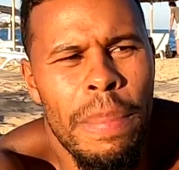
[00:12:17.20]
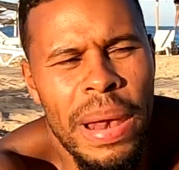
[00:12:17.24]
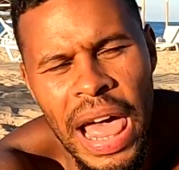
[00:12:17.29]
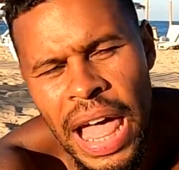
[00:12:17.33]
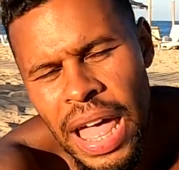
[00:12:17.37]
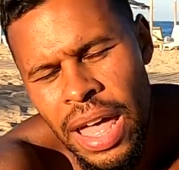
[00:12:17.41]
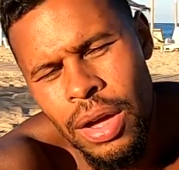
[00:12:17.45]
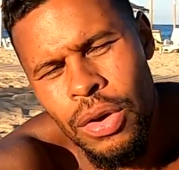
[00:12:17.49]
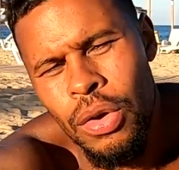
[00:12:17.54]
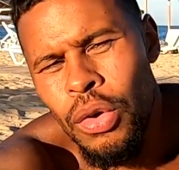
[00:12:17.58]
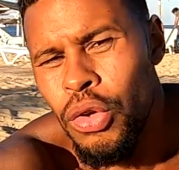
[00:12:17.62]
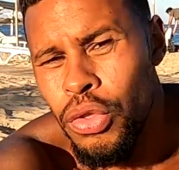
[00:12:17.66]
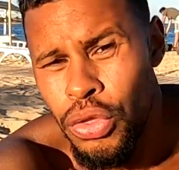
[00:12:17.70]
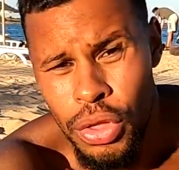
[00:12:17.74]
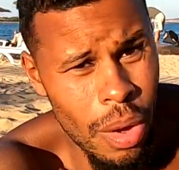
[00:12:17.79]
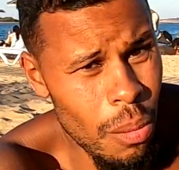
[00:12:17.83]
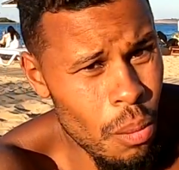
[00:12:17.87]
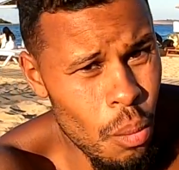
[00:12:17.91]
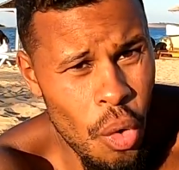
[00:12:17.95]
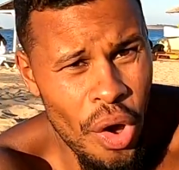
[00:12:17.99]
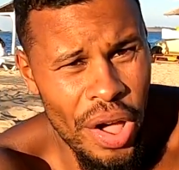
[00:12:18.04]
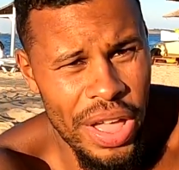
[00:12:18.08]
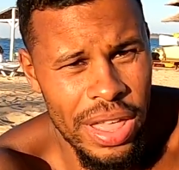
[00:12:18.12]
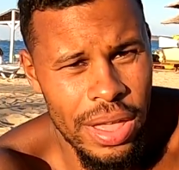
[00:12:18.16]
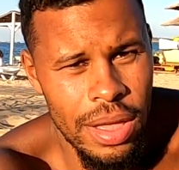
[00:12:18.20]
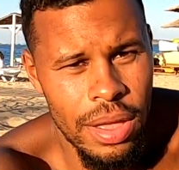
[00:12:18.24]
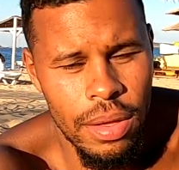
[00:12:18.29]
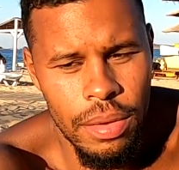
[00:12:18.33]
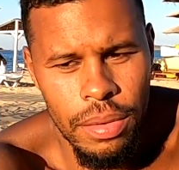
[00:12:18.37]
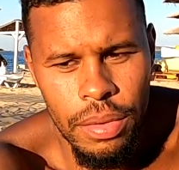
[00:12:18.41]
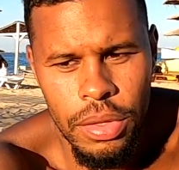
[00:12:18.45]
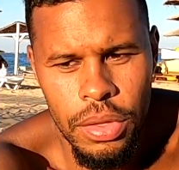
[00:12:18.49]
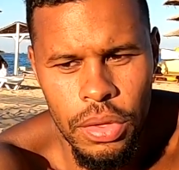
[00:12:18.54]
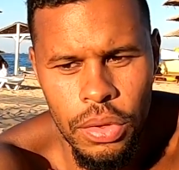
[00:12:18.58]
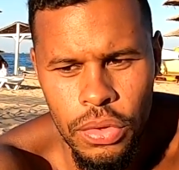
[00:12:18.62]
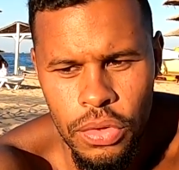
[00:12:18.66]
black or non-white
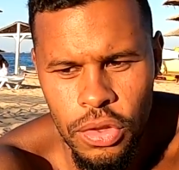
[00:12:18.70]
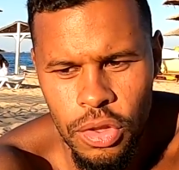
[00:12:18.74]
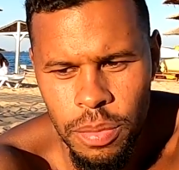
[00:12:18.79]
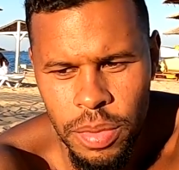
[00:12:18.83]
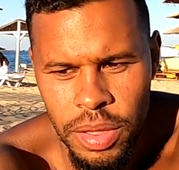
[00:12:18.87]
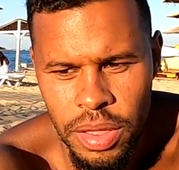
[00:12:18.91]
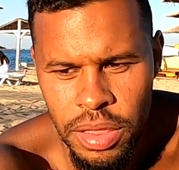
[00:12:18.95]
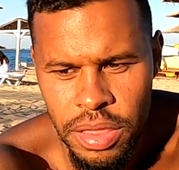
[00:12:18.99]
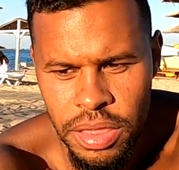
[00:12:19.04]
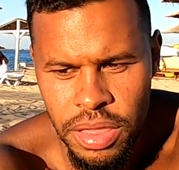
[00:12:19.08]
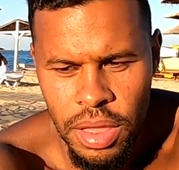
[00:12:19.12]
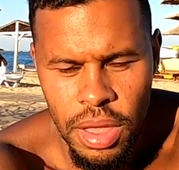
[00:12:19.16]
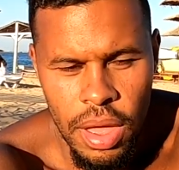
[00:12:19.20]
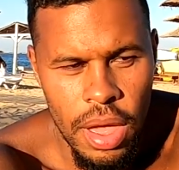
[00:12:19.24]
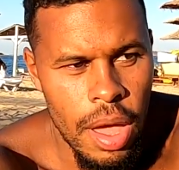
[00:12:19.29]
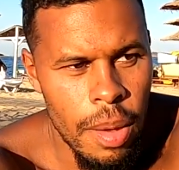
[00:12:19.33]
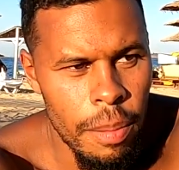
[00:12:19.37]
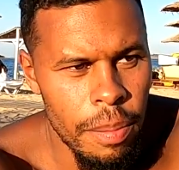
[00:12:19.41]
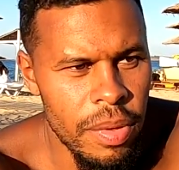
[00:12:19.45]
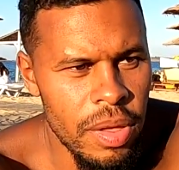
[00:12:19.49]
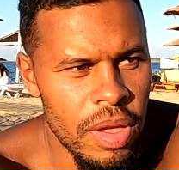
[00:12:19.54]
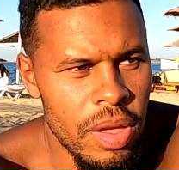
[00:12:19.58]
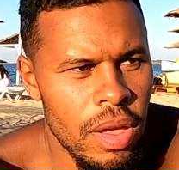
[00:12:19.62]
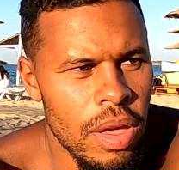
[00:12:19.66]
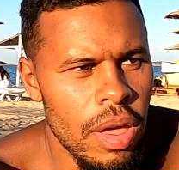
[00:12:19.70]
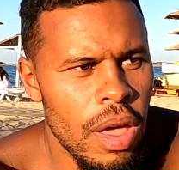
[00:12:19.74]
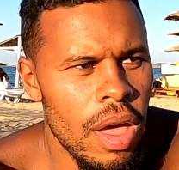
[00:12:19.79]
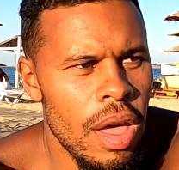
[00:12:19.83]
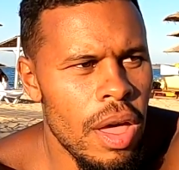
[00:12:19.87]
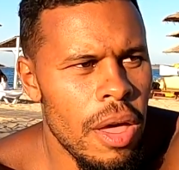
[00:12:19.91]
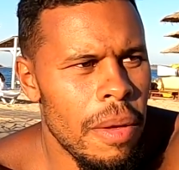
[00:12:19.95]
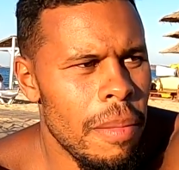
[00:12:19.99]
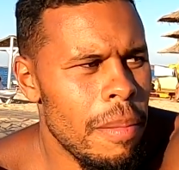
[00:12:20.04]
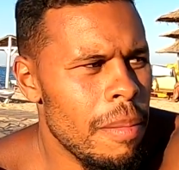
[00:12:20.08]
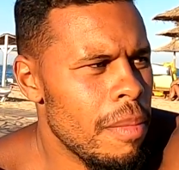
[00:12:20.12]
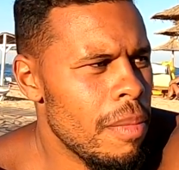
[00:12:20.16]
YouTubers,
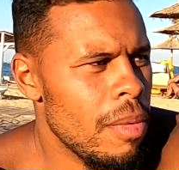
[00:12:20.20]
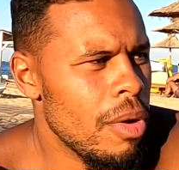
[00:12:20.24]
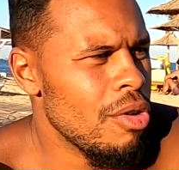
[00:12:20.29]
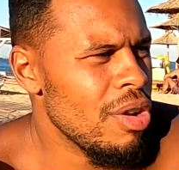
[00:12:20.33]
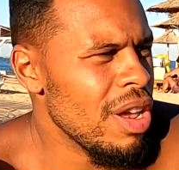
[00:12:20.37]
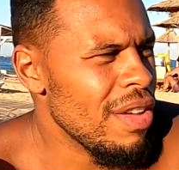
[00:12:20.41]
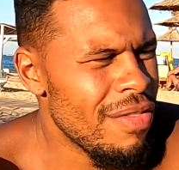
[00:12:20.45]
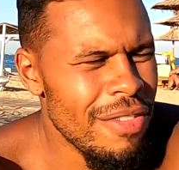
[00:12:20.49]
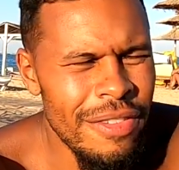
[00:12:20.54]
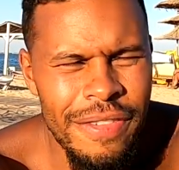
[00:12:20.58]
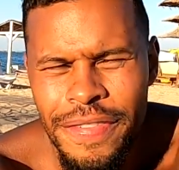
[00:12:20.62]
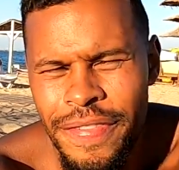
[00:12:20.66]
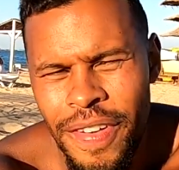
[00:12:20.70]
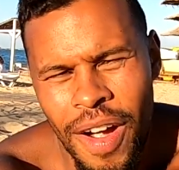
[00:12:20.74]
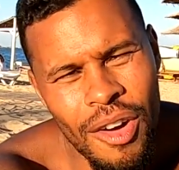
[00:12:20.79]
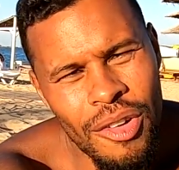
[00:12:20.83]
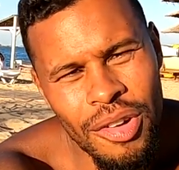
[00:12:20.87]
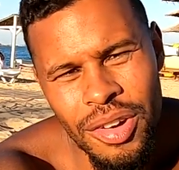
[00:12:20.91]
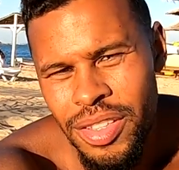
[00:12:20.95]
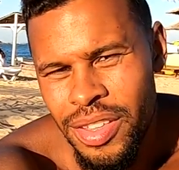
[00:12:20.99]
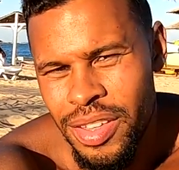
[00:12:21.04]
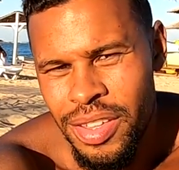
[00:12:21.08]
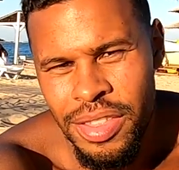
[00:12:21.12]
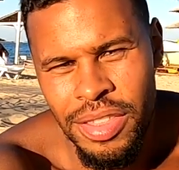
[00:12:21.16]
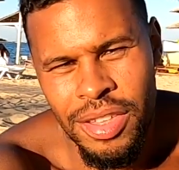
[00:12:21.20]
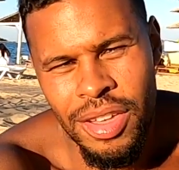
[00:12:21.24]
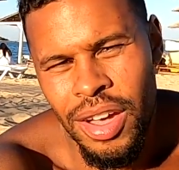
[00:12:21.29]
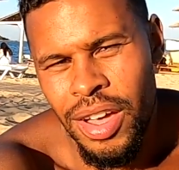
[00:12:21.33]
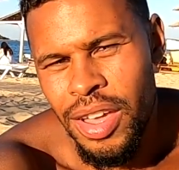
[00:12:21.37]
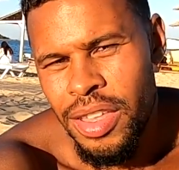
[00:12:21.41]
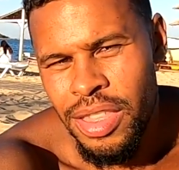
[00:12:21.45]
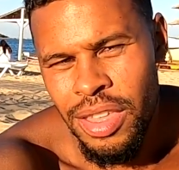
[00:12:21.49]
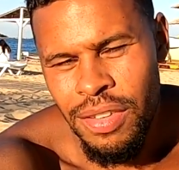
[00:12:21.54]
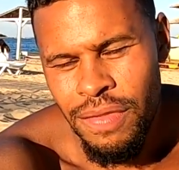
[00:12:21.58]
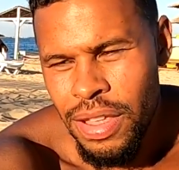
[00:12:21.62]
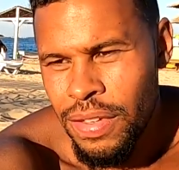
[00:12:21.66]
um, or even foreigners,
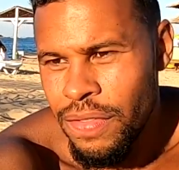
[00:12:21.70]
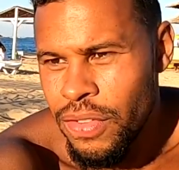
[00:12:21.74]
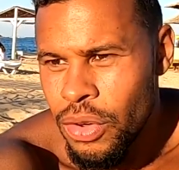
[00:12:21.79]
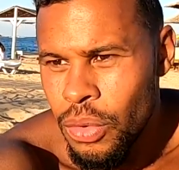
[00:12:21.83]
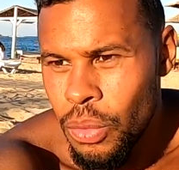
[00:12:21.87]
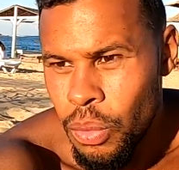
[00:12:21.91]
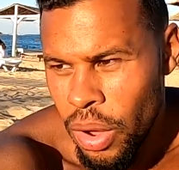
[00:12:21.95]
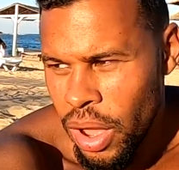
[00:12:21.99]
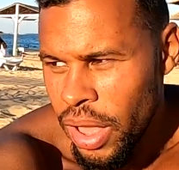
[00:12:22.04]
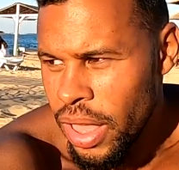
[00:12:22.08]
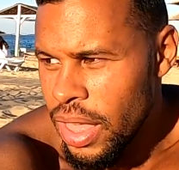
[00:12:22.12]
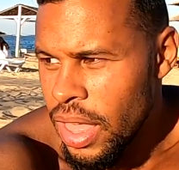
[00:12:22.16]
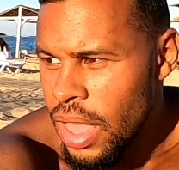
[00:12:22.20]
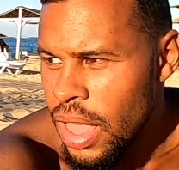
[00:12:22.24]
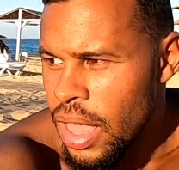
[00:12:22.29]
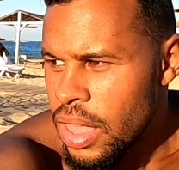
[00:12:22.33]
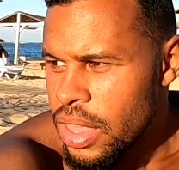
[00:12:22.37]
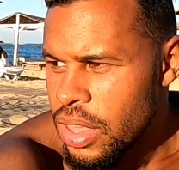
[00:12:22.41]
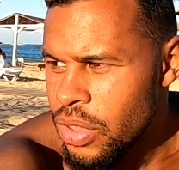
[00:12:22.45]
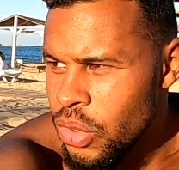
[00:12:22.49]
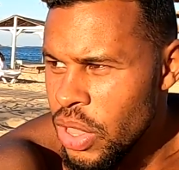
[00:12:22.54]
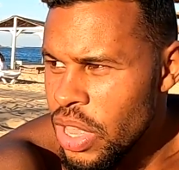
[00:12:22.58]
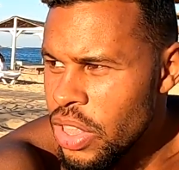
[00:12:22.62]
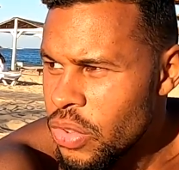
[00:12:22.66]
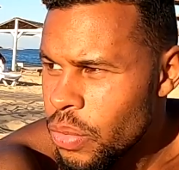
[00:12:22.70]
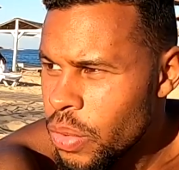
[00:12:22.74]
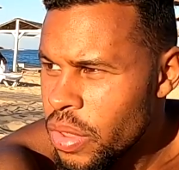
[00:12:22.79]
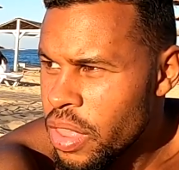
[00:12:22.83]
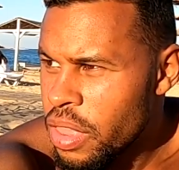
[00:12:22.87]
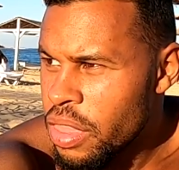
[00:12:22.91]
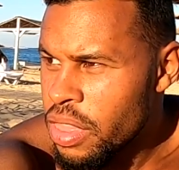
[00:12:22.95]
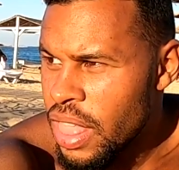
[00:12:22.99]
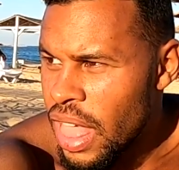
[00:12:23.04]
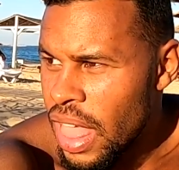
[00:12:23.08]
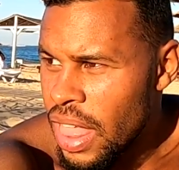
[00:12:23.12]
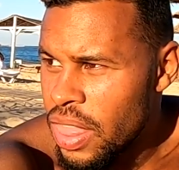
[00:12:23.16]
guys, even if you're white, you need to
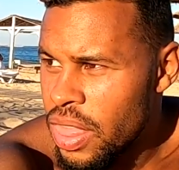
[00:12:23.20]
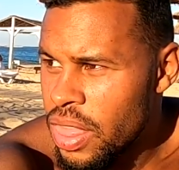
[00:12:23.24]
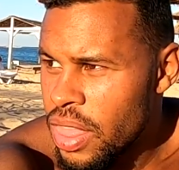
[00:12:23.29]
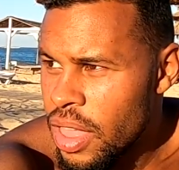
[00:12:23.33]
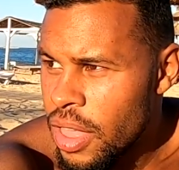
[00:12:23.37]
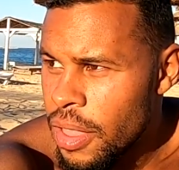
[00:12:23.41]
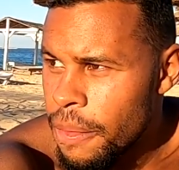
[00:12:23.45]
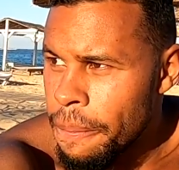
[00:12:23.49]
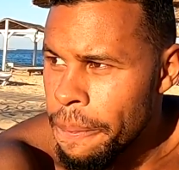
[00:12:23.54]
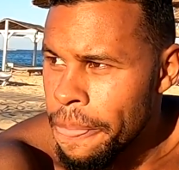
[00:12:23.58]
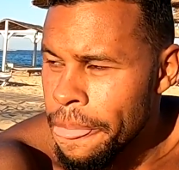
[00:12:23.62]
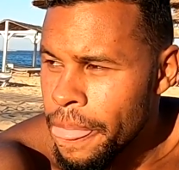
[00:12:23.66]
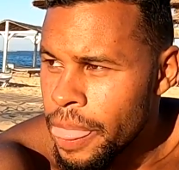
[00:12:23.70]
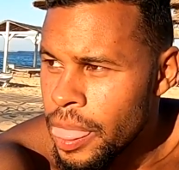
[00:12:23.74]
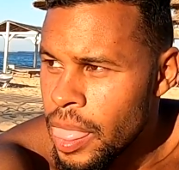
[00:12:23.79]
understand that,